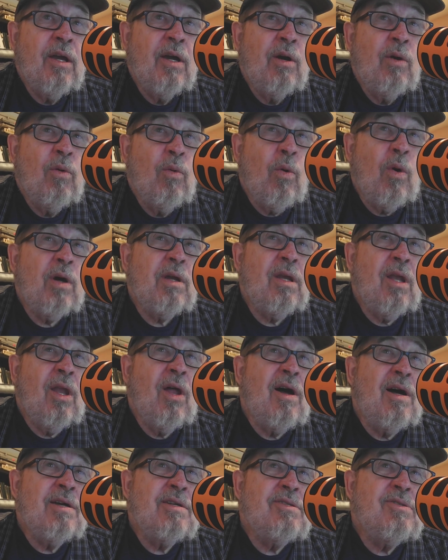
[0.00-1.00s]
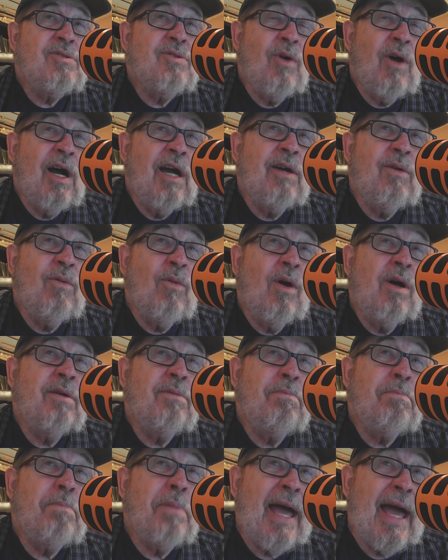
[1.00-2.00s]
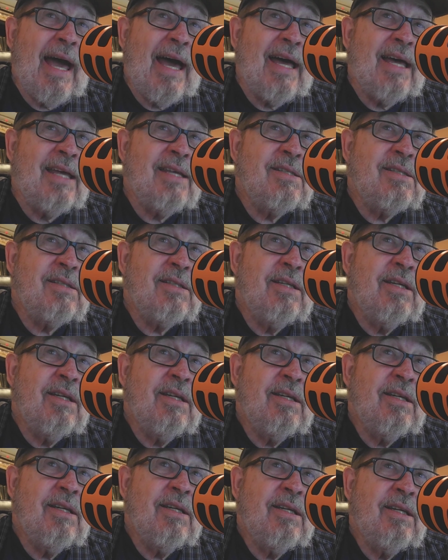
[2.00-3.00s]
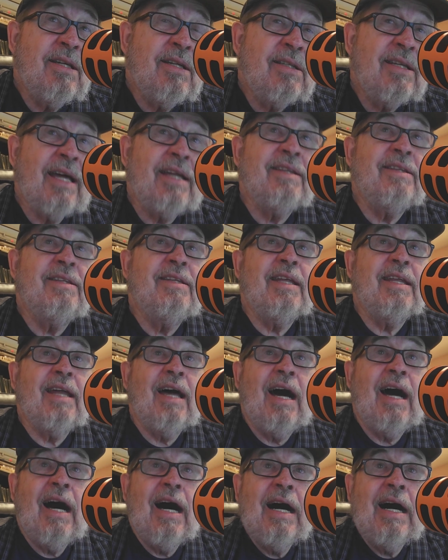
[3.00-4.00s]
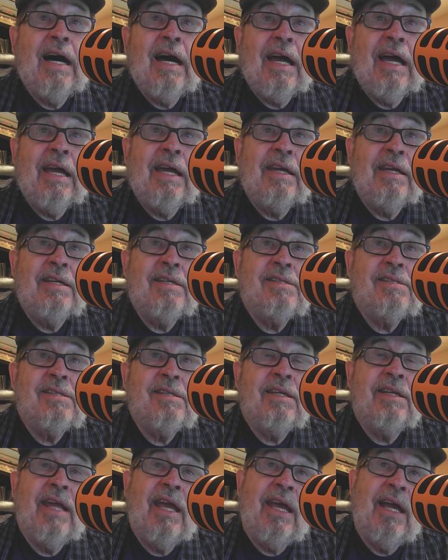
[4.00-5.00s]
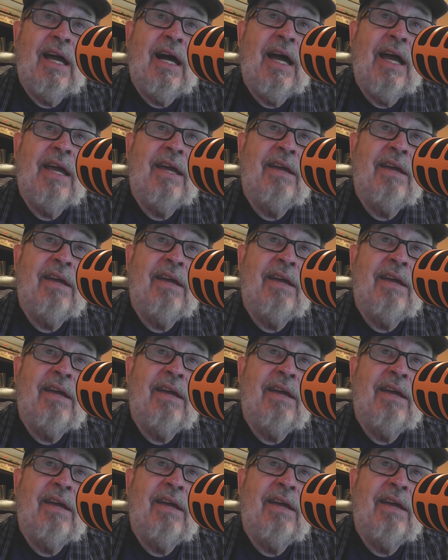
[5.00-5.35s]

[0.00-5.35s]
what laws do I want passed that I, as an AI